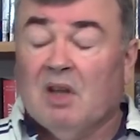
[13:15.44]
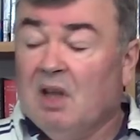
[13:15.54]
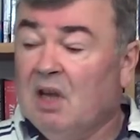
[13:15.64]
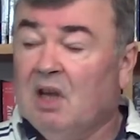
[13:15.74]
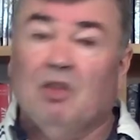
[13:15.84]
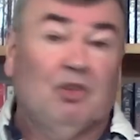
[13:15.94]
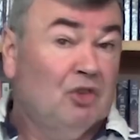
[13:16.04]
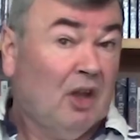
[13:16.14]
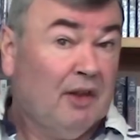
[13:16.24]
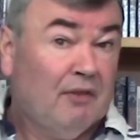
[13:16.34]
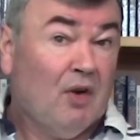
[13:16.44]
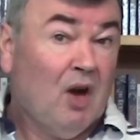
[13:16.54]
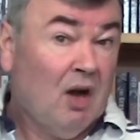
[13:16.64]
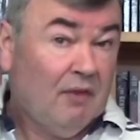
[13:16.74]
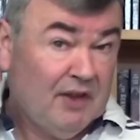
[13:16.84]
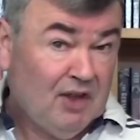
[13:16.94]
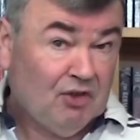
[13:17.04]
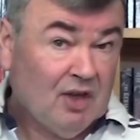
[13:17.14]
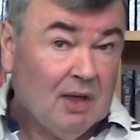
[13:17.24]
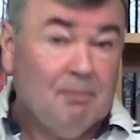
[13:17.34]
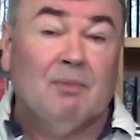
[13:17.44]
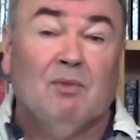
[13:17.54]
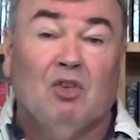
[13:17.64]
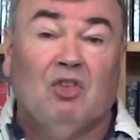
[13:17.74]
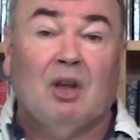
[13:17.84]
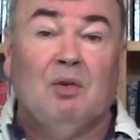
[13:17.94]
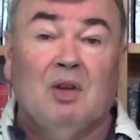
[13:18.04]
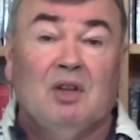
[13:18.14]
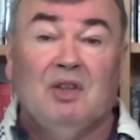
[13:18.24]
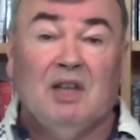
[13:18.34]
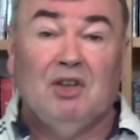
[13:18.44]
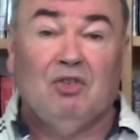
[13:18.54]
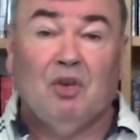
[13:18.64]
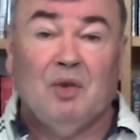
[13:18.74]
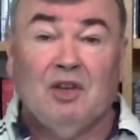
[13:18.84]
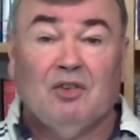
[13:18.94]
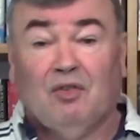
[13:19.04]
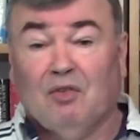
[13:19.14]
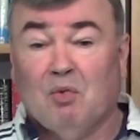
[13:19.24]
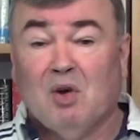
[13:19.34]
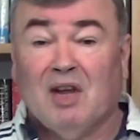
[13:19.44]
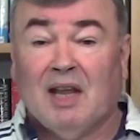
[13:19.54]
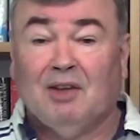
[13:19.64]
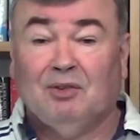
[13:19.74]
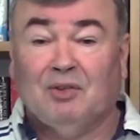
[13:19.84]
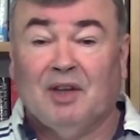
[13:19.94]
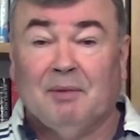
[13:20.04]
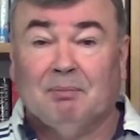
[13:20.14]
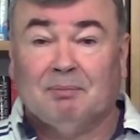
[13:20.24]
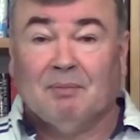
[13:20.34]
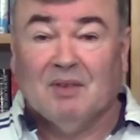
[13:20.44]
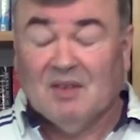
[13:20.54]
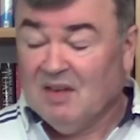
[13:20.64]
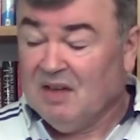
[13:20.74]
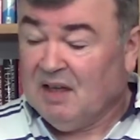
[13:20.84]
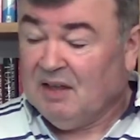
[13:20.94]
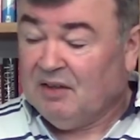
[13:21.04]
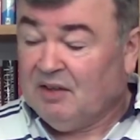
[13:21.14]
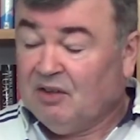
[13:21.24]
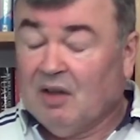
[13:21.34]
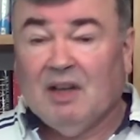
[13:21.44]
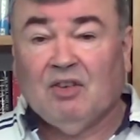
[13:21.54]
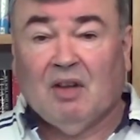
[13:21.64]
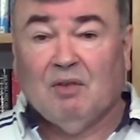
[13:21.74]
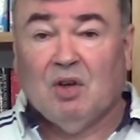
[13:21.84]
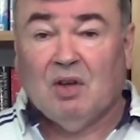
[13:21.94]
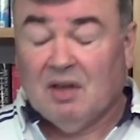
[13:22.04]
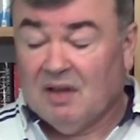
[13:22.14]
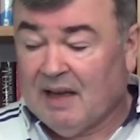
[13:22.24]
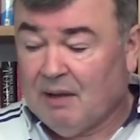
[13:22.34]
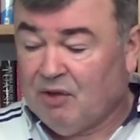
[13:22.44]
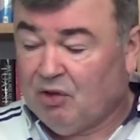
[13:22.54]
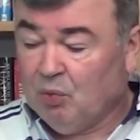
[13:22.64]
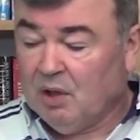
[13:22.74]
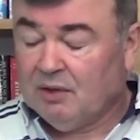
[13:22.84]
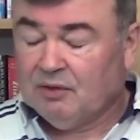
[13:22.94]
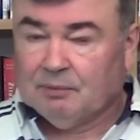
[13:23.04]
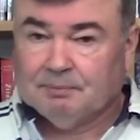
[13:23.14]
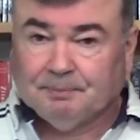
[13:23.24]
There's nothing for a half in this game, so you need 2 hits for 1 casualty. So let's have a look at how this works.